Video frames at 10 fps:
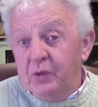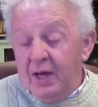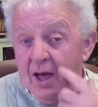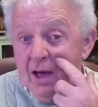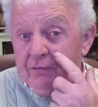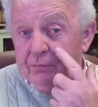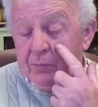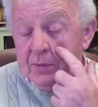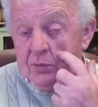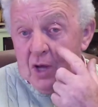We
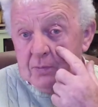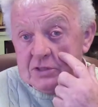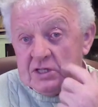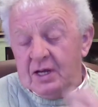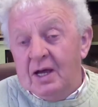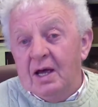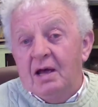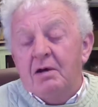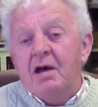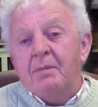have been promised
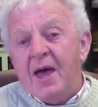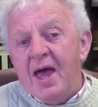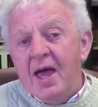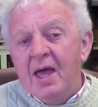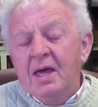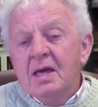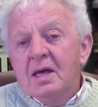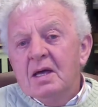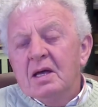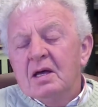a bag
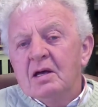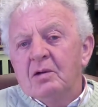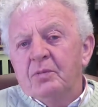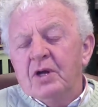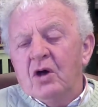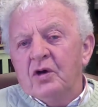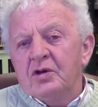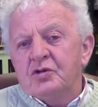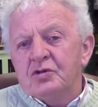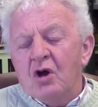
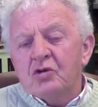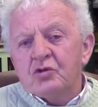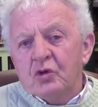belonging to Dr.